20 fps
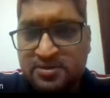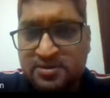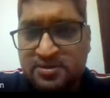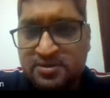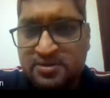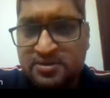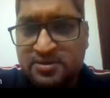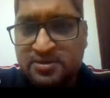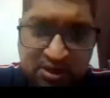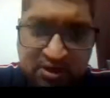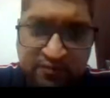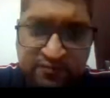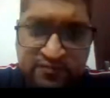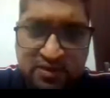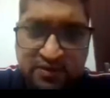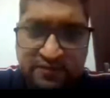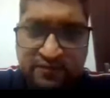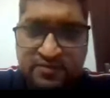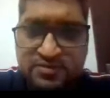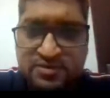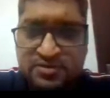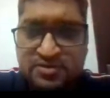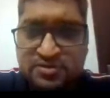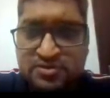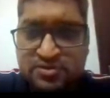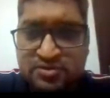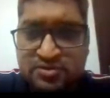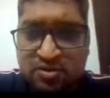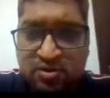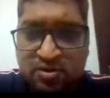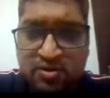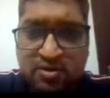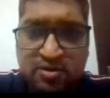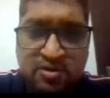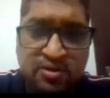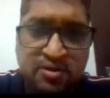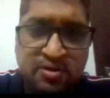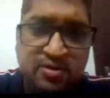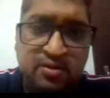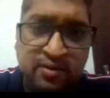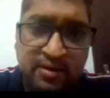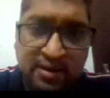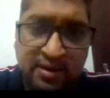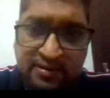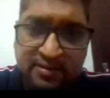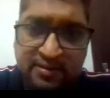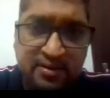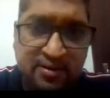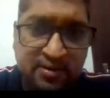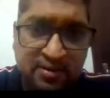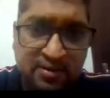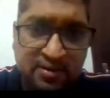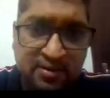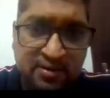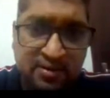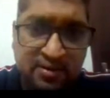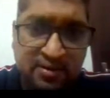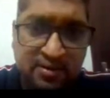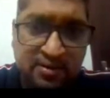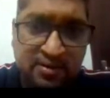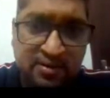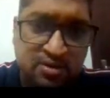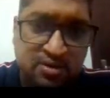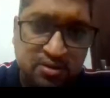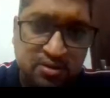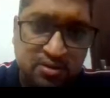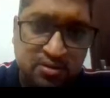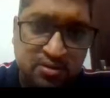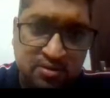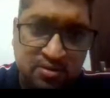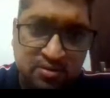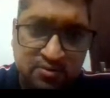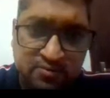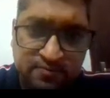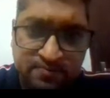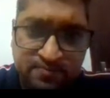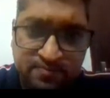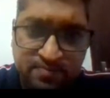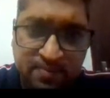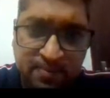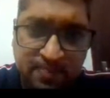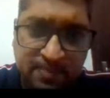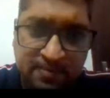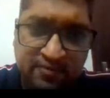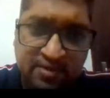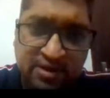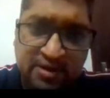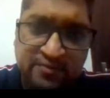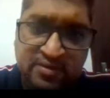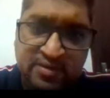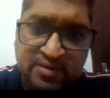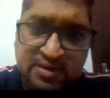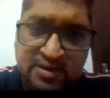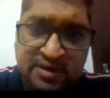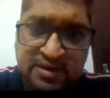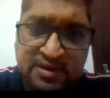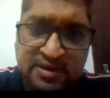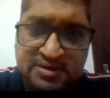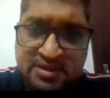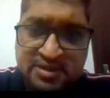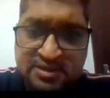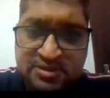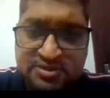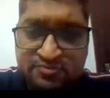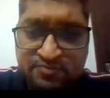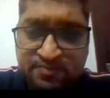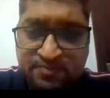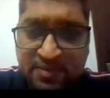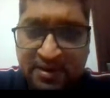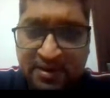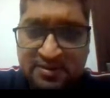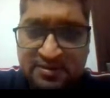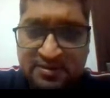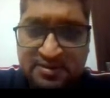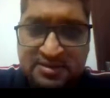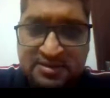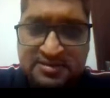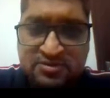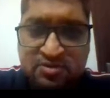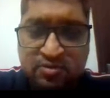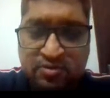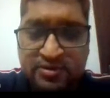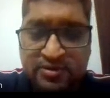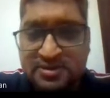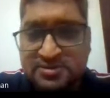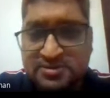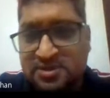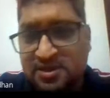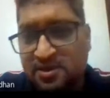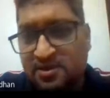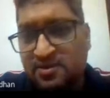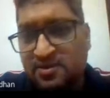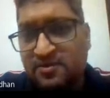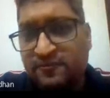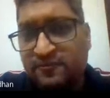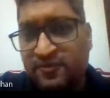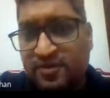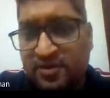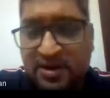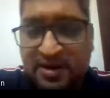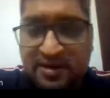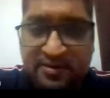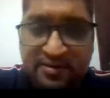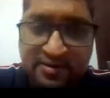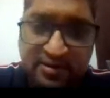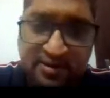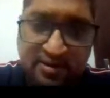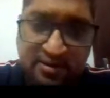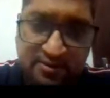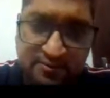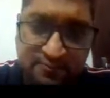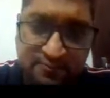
set of services is not rendered, or whenever the condition is met, these contracts will get triggered.